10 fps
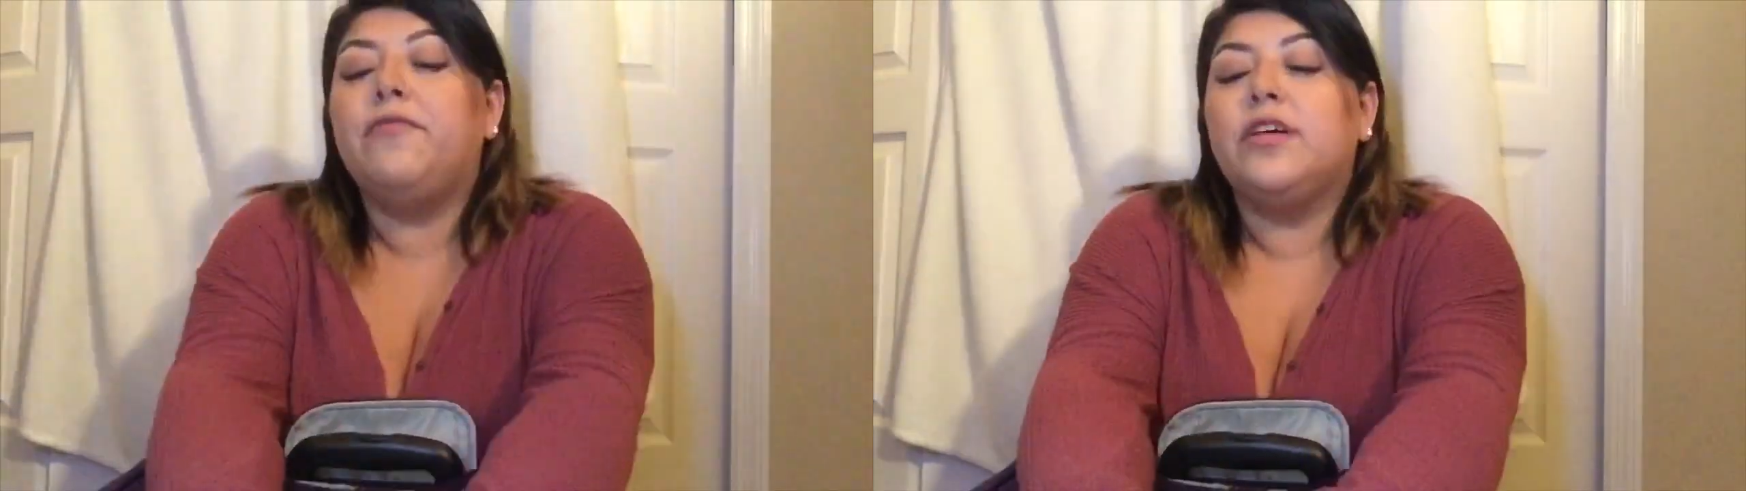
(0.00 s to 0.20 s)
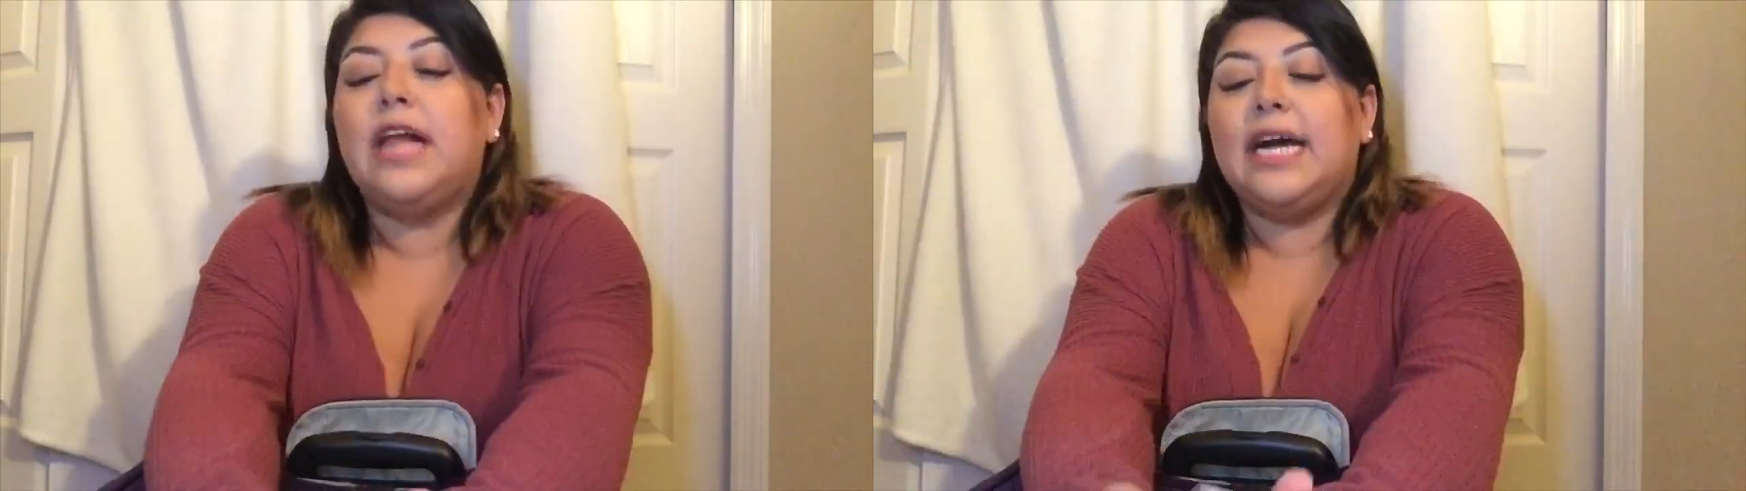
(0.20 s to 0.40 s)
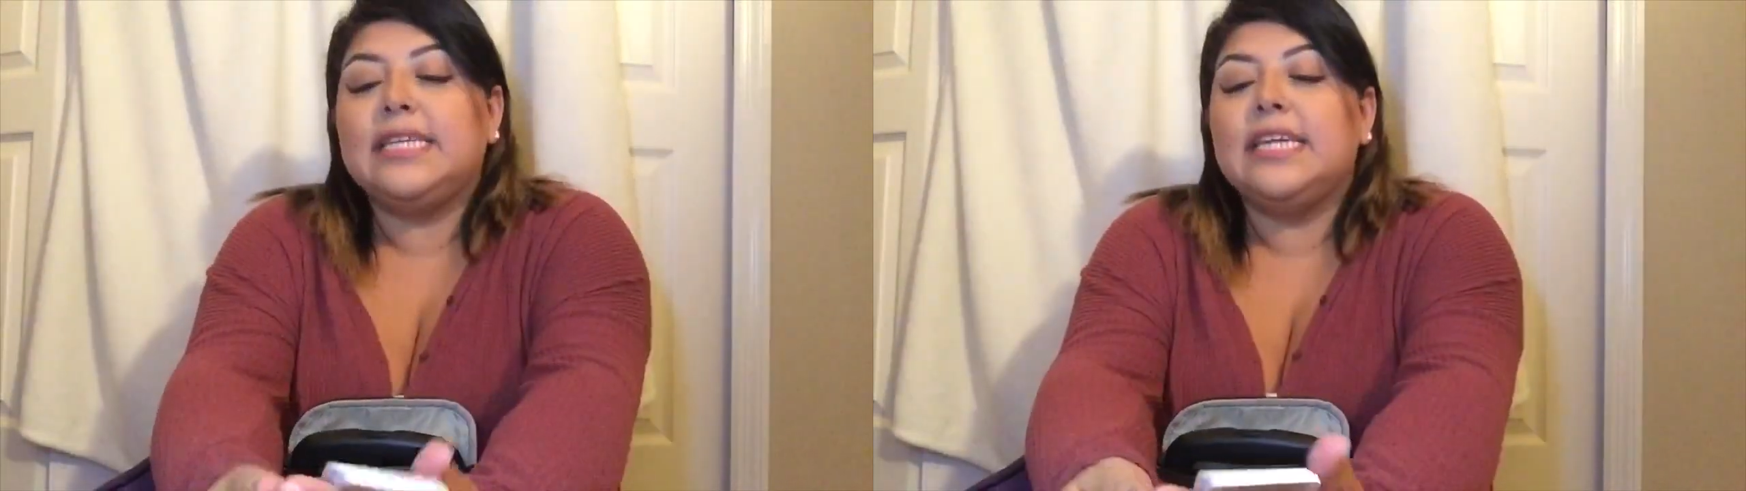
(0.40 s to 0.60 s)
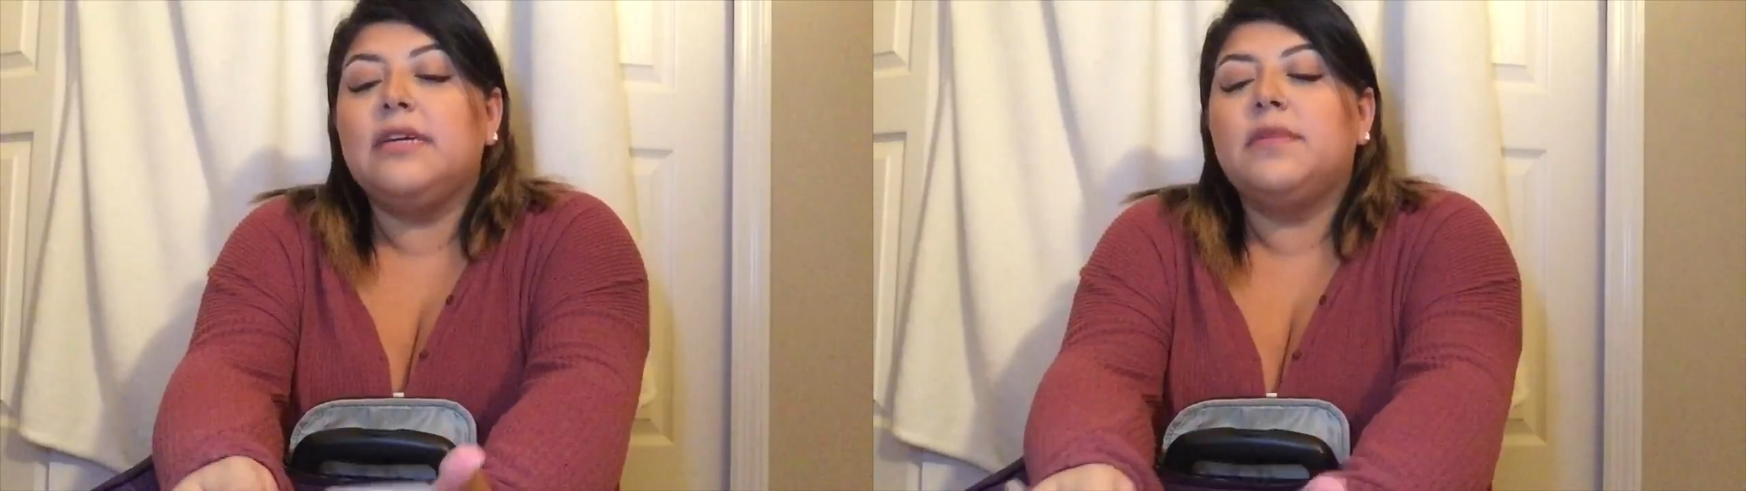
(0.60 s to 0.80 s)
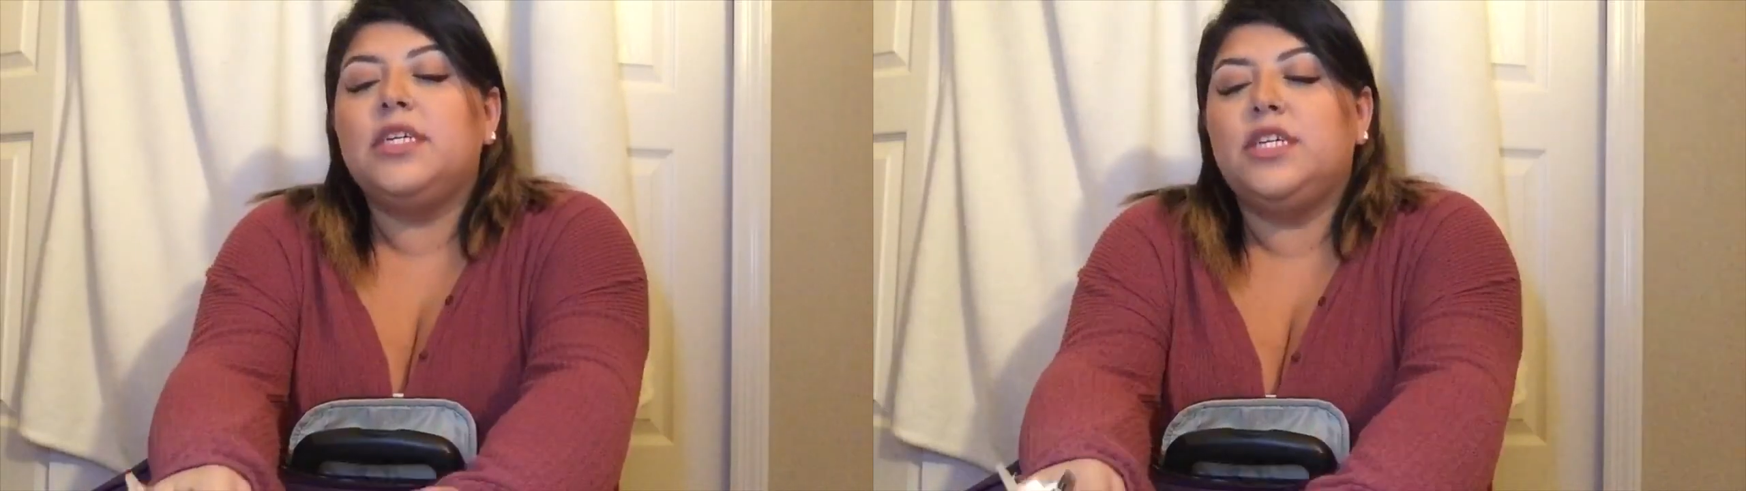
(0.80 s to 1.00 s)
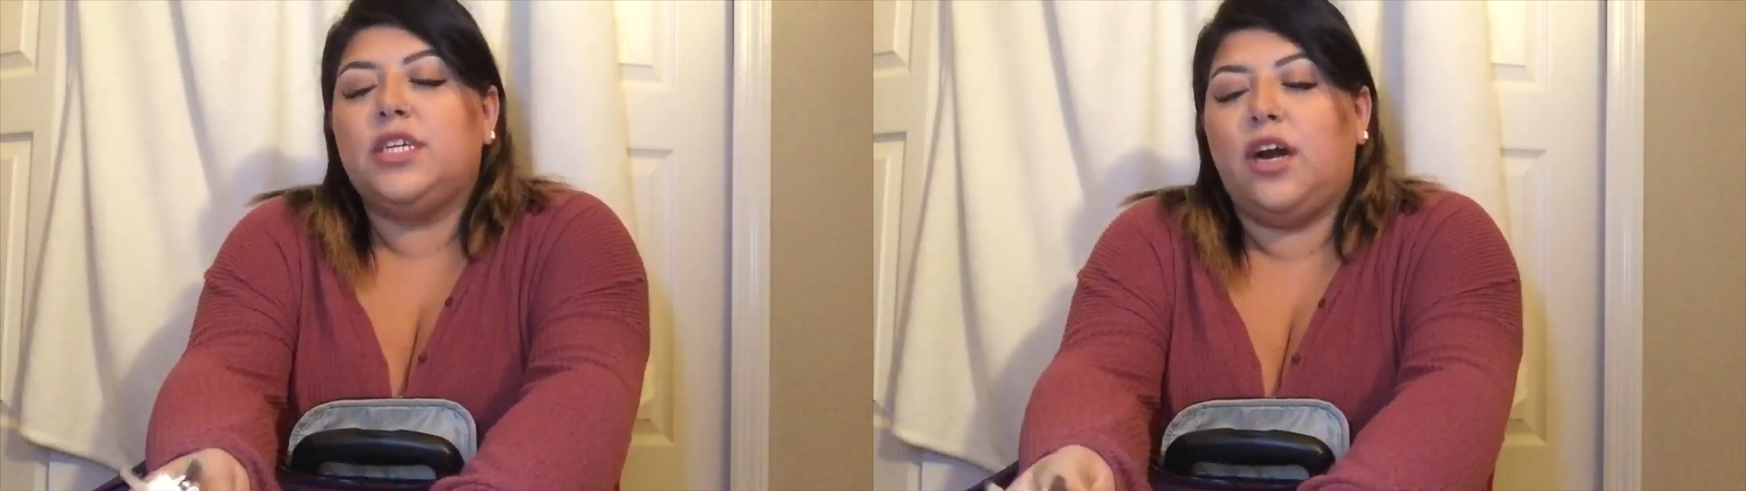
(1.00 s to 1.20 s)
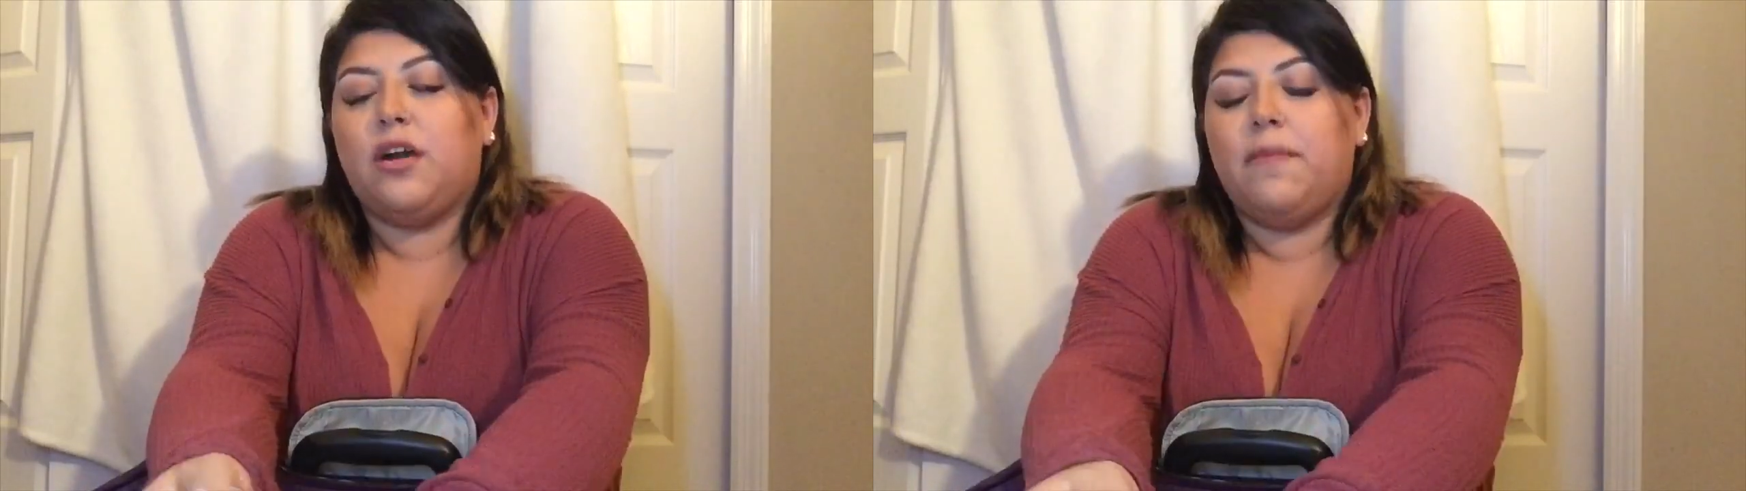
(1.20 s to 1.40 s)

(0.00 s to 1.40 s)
The last thing I'm going to talk